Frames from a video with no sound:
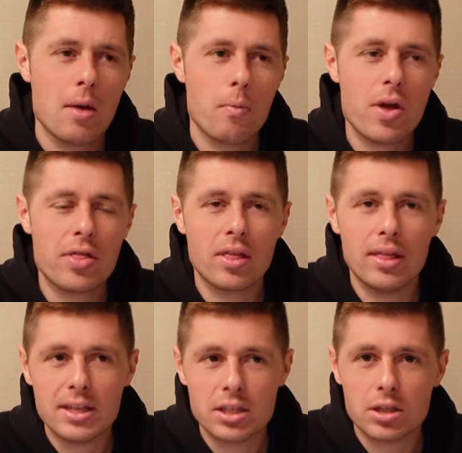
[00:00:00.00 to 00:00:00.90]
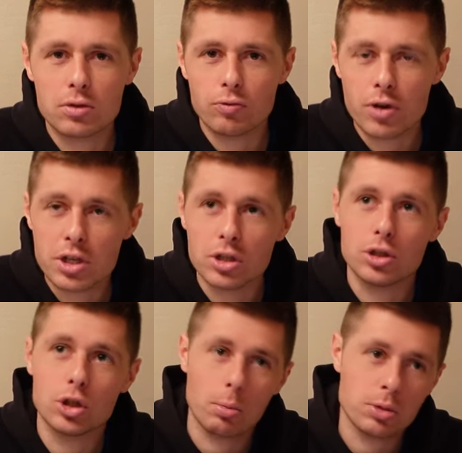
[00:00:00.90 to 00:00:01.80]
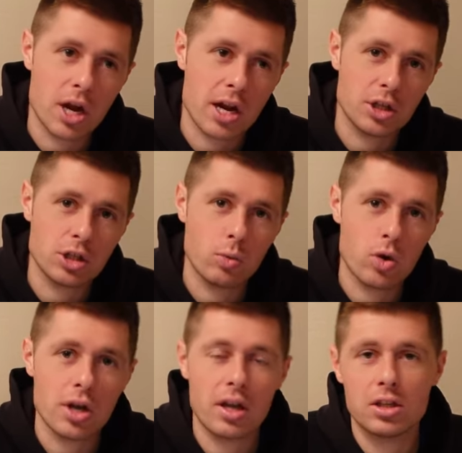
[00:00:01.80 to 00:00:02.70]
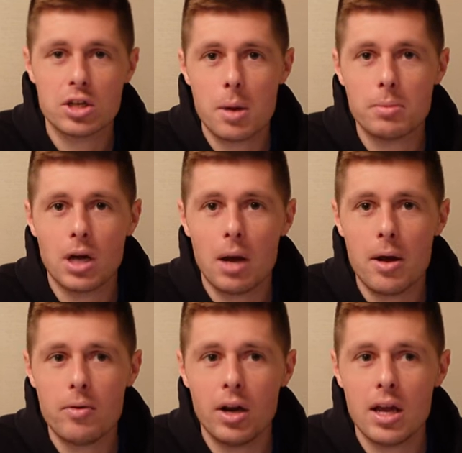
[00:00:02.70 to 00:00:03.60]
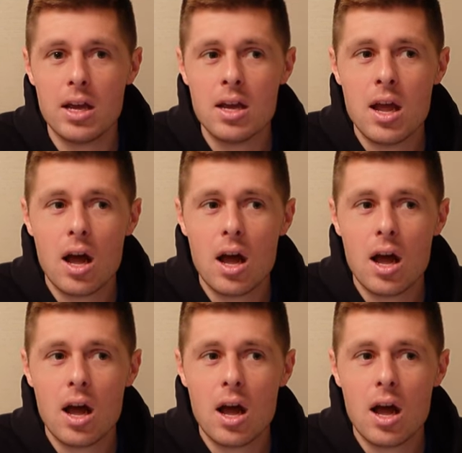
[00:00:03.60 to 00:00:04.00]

With Liz's recent job change to working term time only,